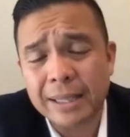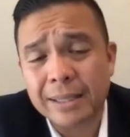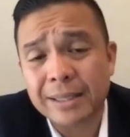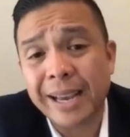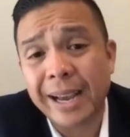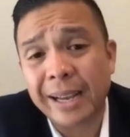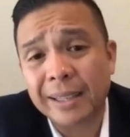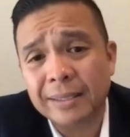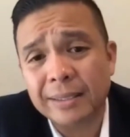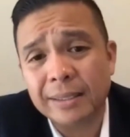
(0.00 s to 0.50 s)

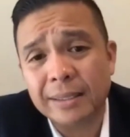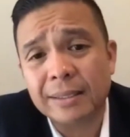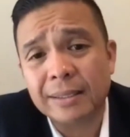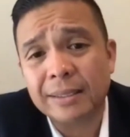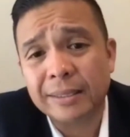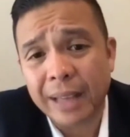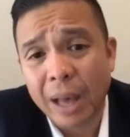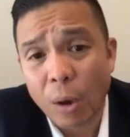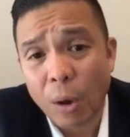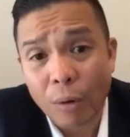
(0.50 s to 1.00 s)
test
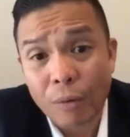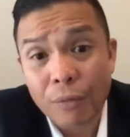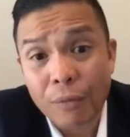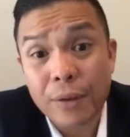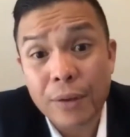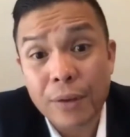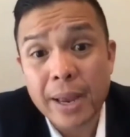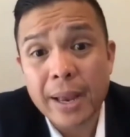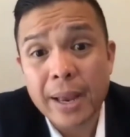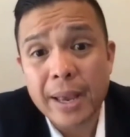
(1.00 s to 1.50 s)
itself
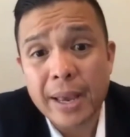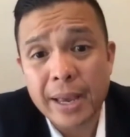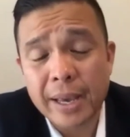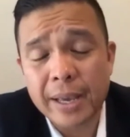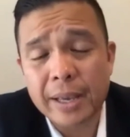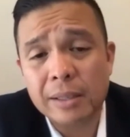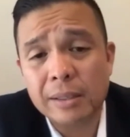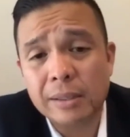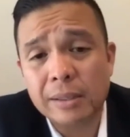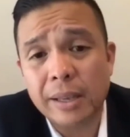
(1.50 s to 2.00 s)

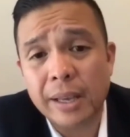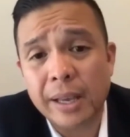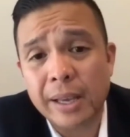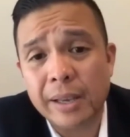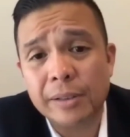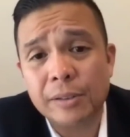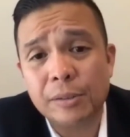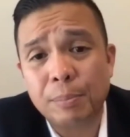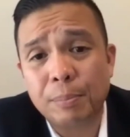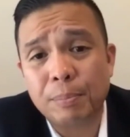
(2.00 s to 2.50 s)

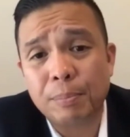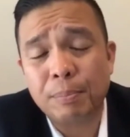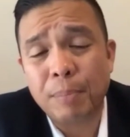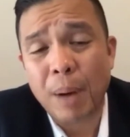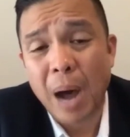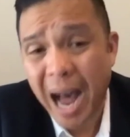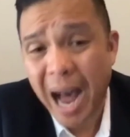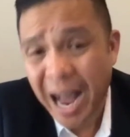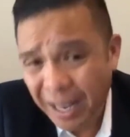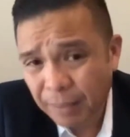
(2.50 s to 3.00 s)
is
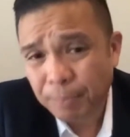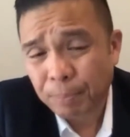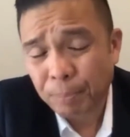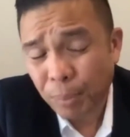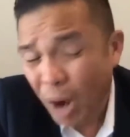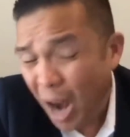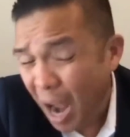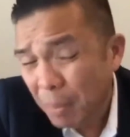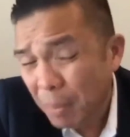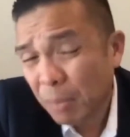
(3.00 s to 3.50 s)

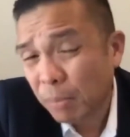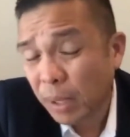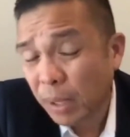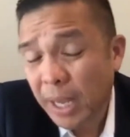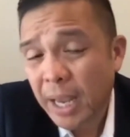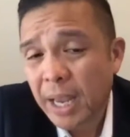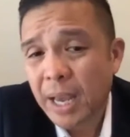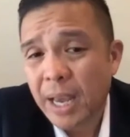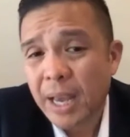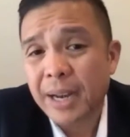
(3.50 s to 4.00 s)

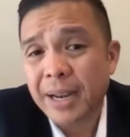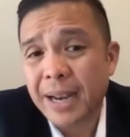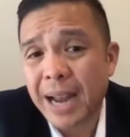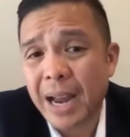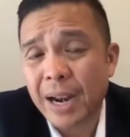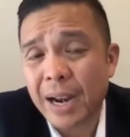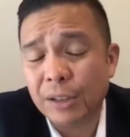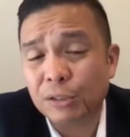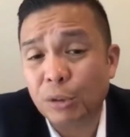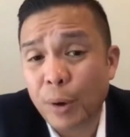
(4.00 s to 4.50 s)
probably
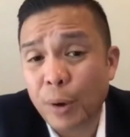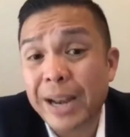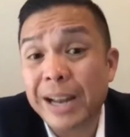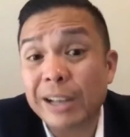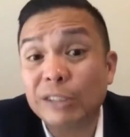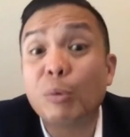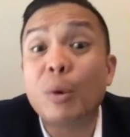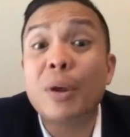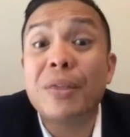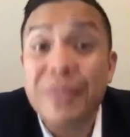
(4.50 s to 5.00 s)
not as great
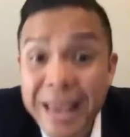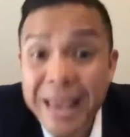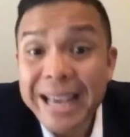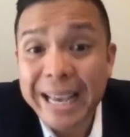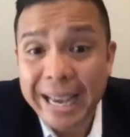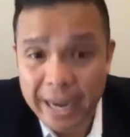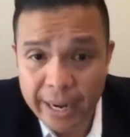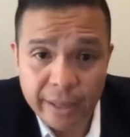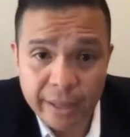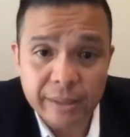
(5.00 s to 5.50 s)
as we think
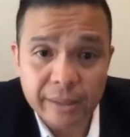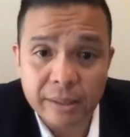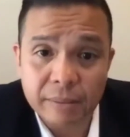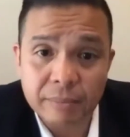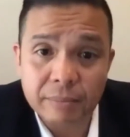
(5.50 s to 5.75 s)
it is.